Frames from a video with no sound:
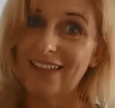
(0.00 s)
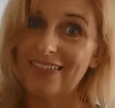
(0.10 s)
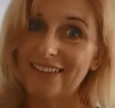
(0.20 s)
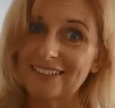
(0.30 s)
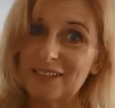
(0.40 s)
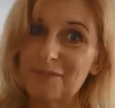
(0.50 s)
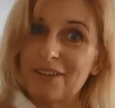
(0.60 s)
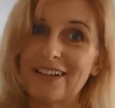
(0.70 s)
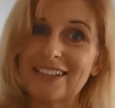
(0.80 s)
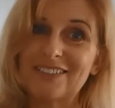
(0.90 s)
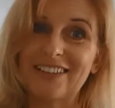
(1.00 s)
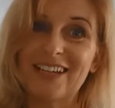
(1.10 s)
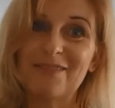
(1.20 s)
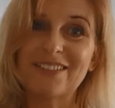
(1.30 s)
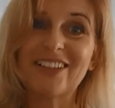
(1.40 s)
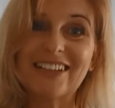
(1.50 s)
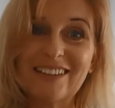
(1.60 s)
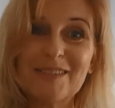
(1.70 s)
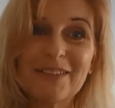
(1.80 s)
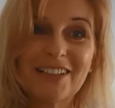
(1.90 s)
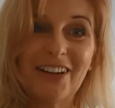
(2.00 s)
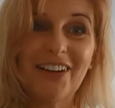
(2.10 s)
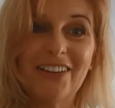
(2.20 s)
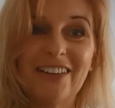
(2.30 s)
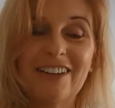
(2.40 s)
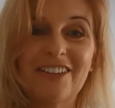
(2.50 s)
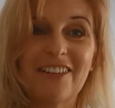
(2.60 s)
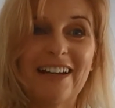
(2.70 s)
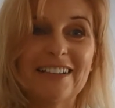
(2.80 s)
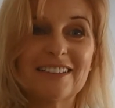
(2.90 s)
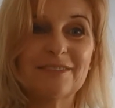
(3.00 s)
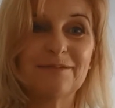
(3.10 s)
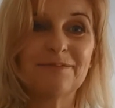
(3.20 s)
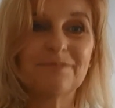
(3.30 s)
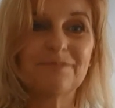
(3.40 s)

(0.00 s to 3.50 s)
these are the products for them. So give them a go. They're great.